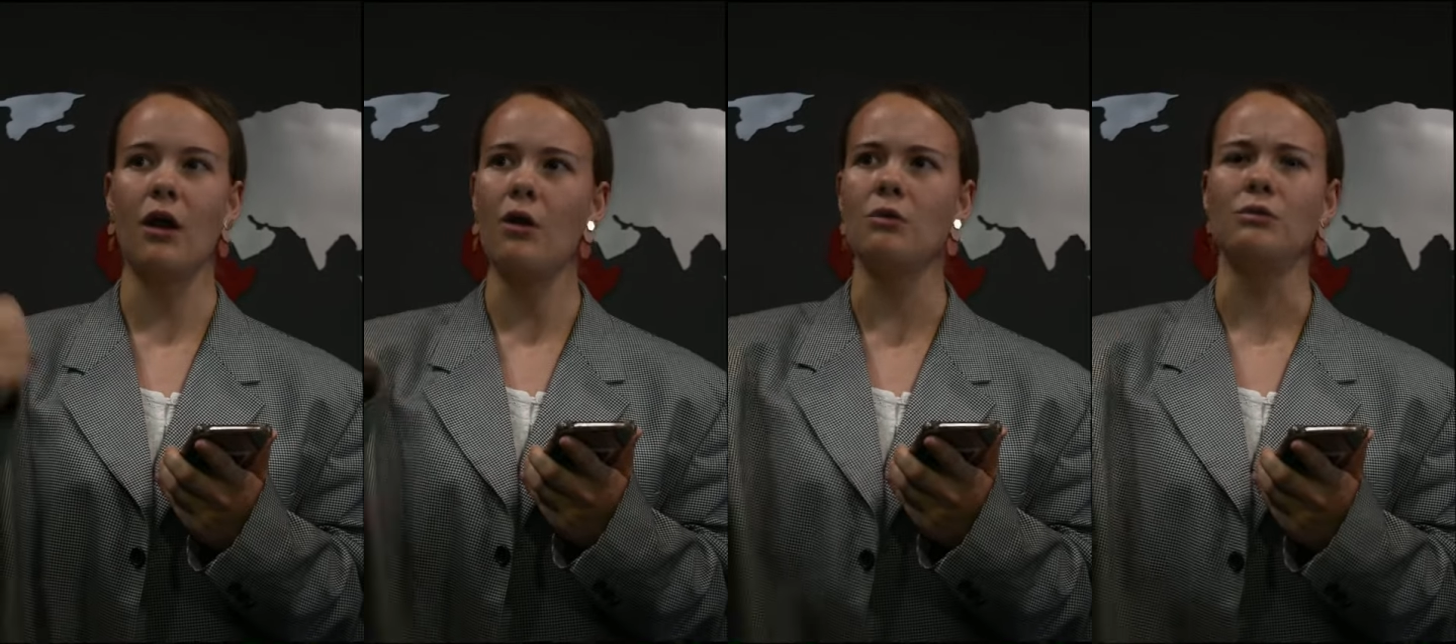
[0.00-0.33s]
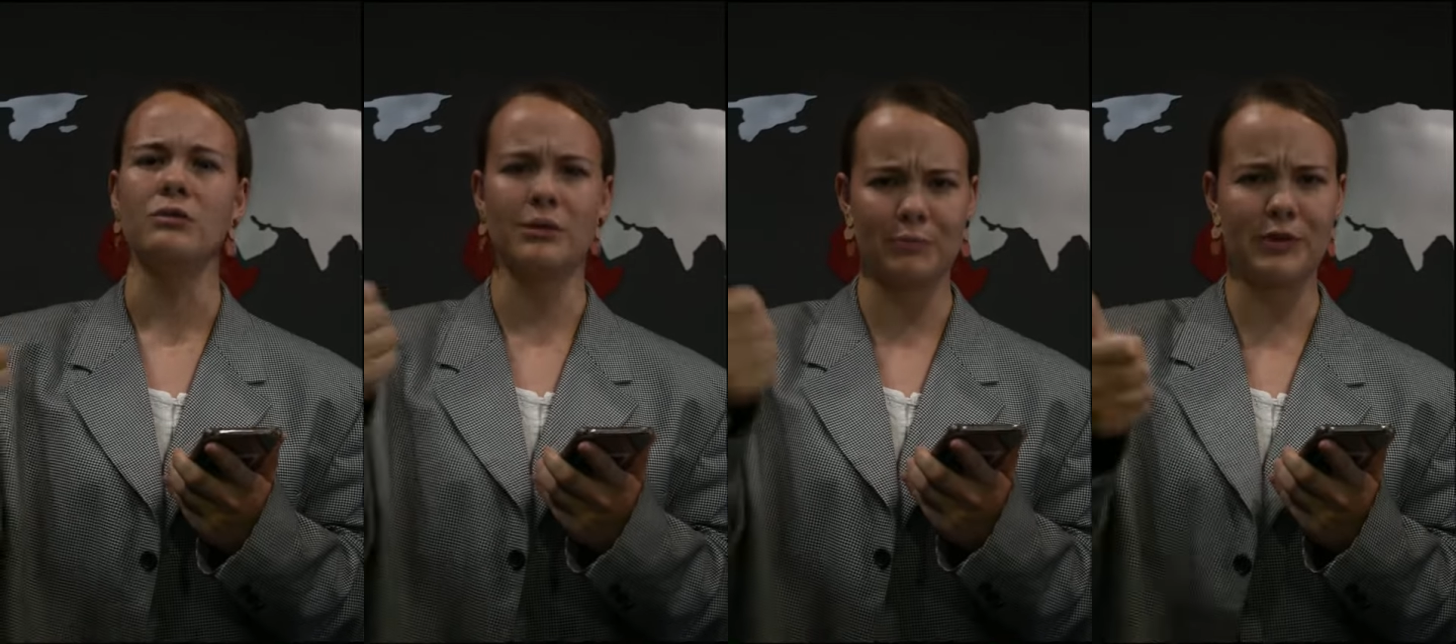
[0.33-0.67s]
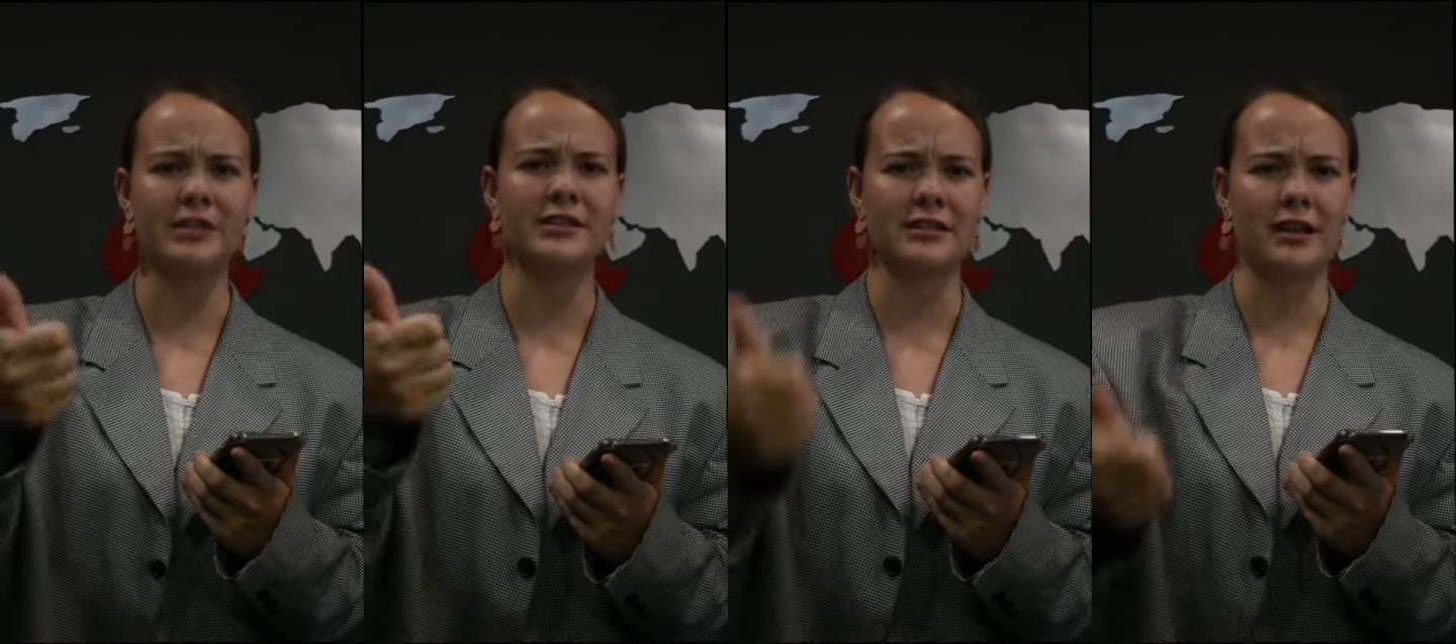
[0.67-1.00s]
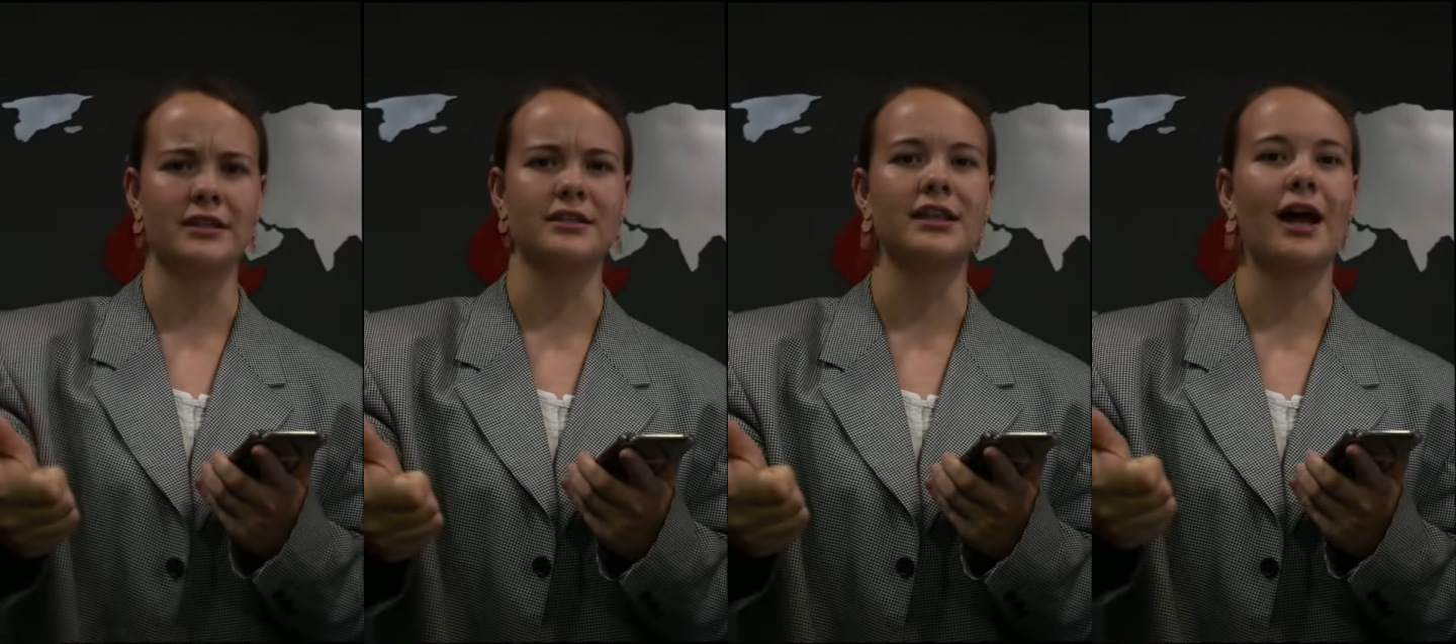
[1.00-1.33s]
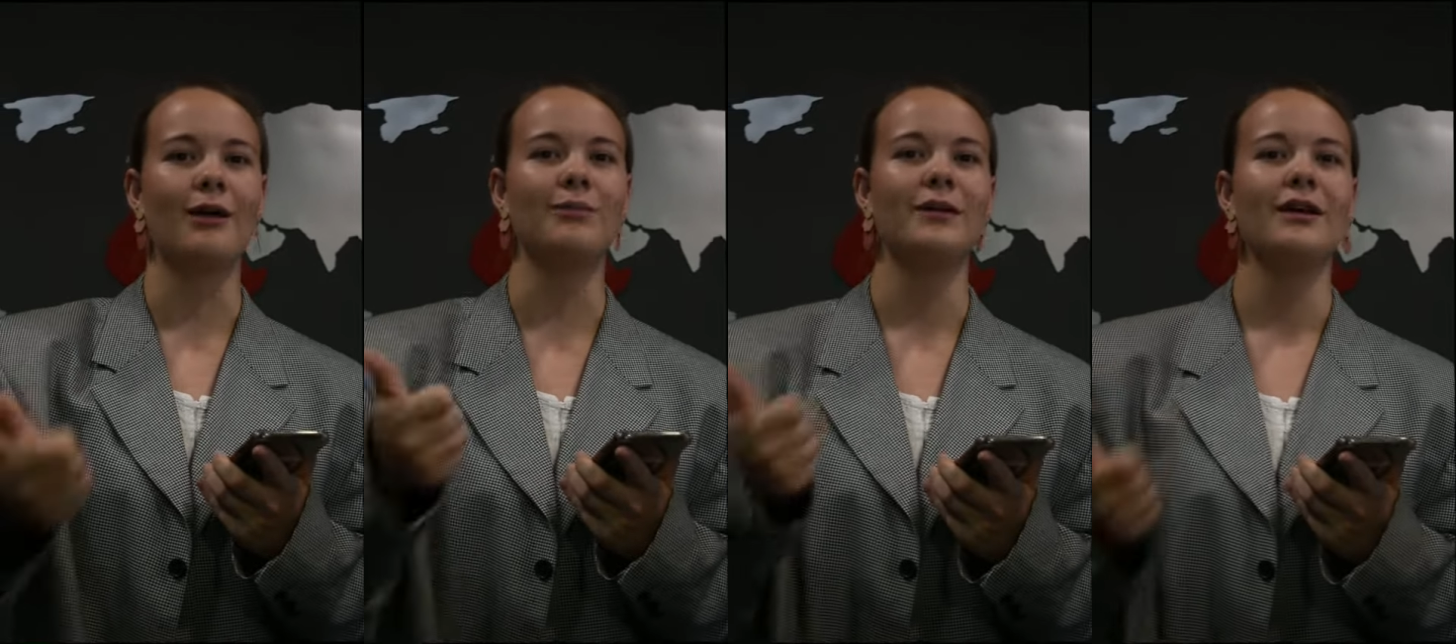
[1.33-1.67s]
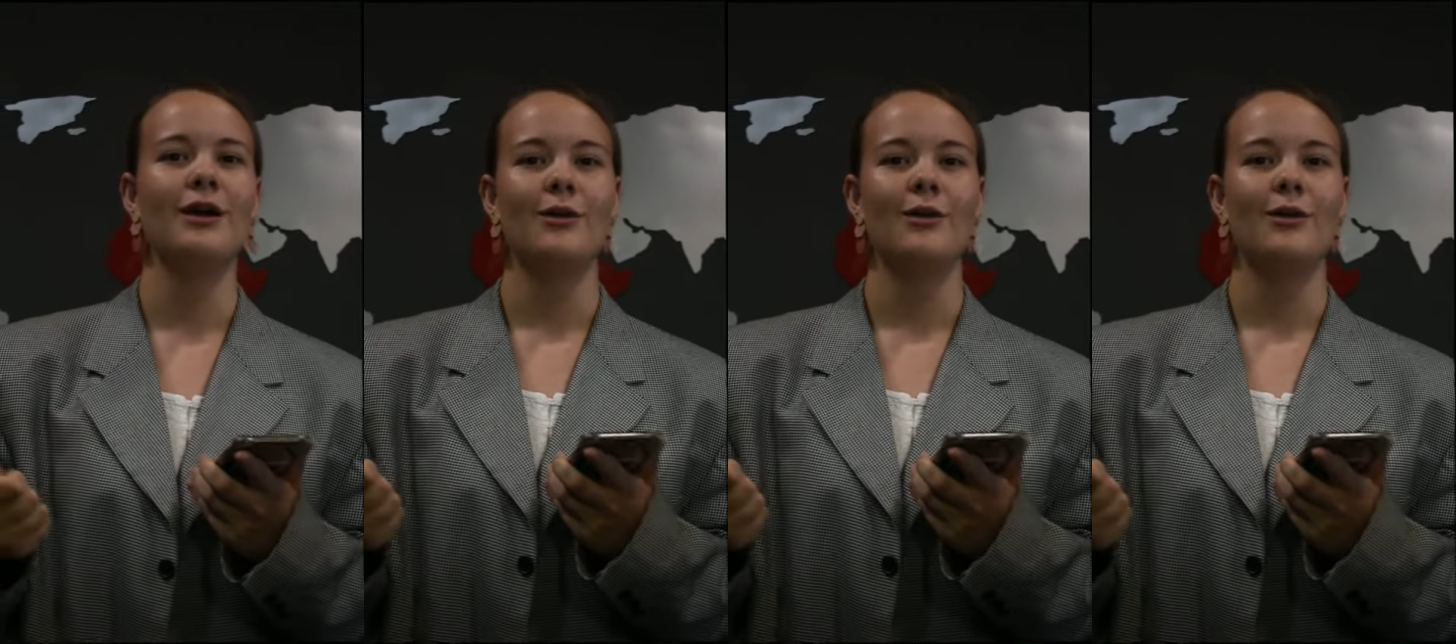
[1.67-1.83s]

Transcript: oh, the priest is going to stop.